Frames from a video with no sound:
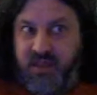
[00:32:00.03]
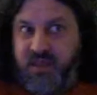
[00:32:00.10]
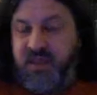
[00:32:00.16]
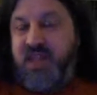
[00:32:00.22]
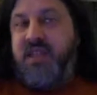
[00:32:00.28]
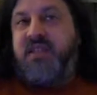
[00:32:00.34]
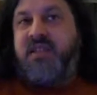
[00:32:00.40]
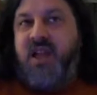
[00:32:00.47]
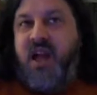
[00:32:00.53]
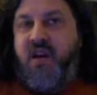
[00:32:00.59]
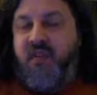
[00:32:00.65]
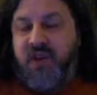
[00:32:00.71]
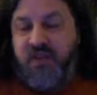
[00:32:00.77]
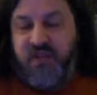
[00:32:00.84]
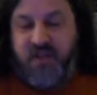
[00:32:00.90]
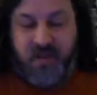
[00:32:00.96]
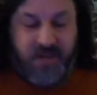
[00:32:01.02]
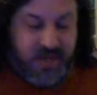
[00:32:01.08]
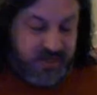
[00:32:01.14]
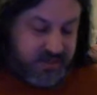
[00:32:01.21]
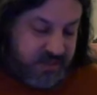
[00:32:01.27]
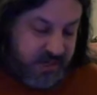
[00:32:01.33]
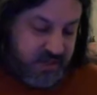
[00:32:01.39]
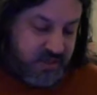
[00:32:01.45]
this software
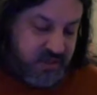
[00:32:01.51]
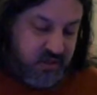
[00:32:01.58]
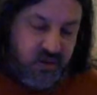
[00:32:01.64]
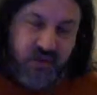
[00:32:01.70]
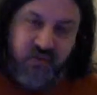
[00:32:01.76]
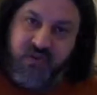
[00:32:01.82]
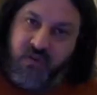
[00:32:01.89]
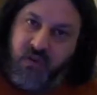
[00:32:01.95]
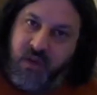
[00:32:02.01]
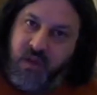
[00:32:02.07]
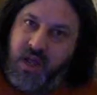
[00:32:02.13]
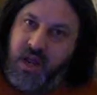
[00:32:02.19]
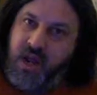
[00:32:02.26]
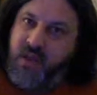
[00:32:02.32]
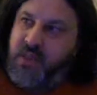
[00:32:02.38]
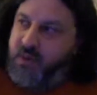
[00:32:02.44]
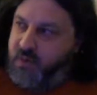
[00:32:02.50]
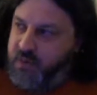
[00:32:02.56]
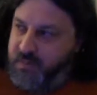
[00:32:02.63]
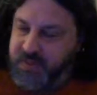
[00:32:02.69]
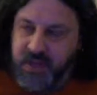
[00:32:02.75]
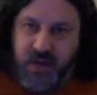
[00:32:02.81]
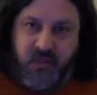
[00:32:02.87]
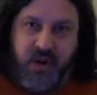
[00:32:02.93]
development is necessary for a lot of the
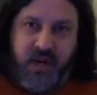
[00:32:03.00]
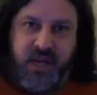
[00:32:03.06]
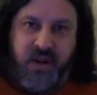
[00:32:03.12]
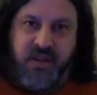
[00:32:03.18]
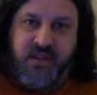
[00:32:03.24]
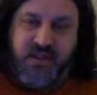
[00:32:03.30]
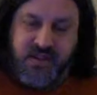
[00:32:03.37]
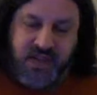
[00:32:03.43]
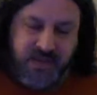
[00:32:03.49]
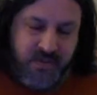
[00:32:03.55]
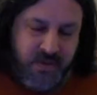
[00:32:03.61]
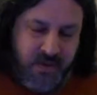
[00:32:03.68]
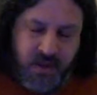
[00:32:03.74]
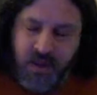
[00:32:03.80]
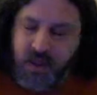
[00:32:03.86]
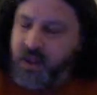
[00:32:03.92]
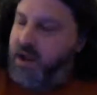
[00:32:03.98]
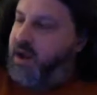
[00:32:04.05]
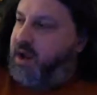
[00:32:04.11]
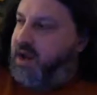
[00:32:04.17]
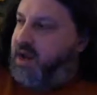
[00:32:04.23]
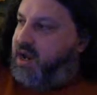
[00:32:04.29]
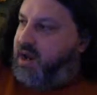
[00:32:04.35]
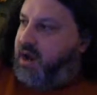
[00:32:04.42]
equipment that I run here. As I said,
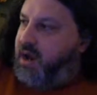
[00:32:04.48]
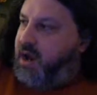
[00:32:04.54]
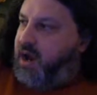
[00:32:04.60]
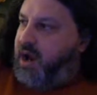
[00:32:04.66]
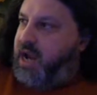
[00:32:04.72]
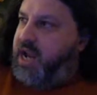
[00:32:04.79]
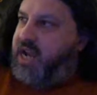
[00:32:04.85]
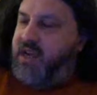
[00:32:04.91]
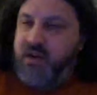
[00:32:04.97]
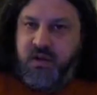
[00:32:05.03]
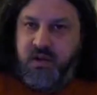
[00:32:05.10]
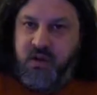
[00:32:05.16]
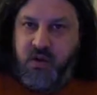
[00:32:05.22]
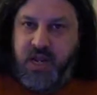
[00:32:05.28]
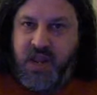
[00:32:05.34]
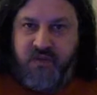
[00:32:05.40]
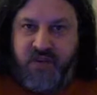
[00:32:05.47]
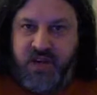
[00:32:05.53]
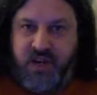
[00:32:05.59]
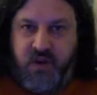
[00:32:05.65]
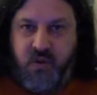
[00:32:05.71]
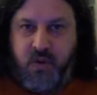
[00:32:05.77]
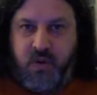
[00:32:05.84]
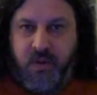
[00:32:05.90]
uh, I don't have
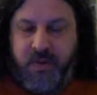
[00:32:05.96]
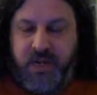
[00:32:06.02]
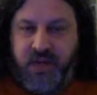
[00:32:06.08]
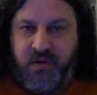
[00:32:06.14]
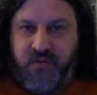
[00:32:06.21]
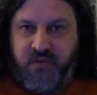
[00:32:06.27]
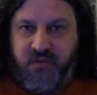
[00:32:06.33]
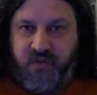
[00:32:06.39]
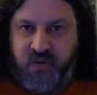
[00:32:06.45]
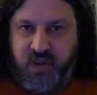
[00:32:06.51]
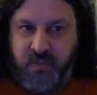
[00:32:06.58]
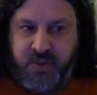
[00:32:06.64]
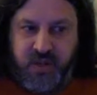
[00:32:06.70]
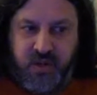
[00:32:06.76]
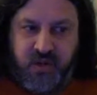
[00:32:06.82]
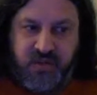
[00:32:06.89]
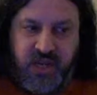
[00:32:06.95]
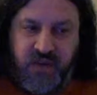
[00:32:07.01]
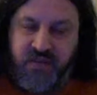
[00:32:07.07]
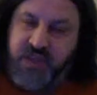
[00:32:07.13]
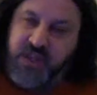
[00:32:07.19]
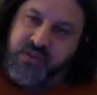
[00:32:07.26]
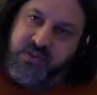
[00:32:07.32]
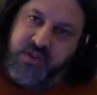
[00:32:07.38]
any new equipment here for computers.
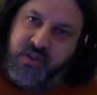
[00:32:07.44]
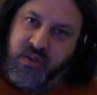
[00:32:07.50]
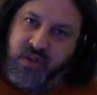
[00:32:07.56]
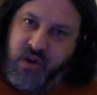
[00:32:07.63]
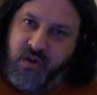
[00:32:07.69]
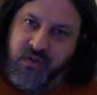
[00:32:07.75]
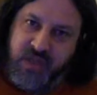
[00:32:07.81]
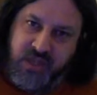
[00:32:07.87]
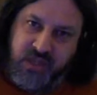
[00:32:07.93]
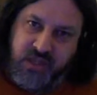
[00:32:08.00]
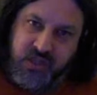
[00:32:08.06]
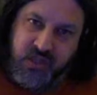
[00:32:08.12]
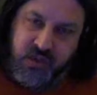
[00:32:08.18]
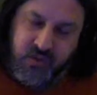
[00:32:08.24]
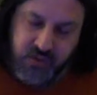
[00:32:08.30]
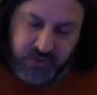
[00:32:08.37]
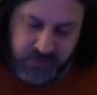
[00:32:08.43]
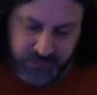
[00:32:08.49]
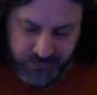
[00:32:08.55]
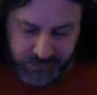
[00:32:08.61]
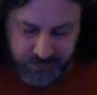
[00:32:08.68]
Everything's, everything is used.